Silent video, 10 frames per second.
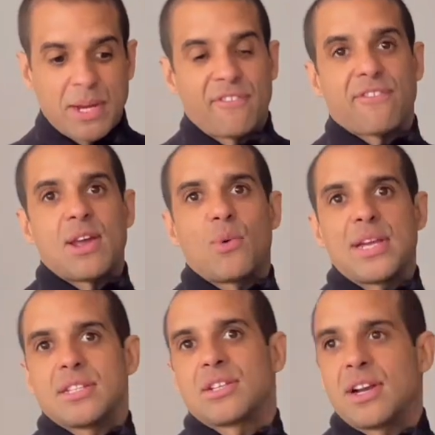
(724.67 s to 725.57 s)
in in three
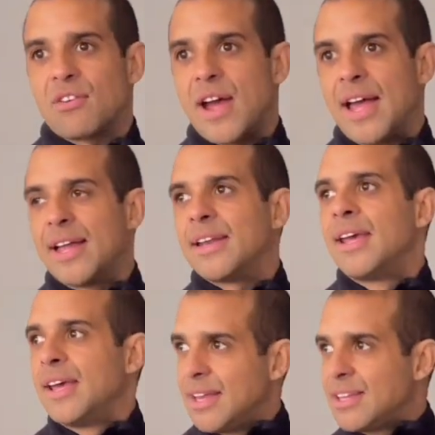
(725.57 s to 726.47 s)
weeks and turn it around,
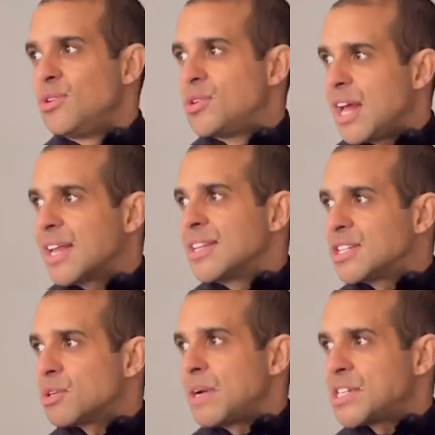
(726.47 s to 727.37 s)
usually they can
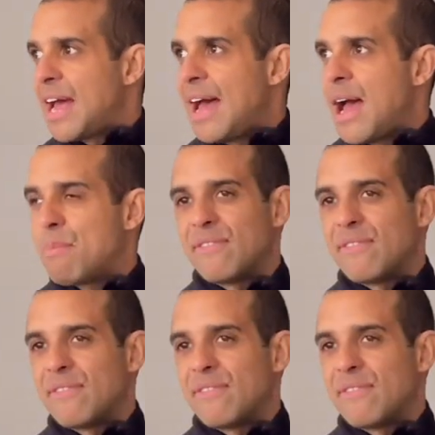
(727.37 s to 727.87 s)
just smash it out.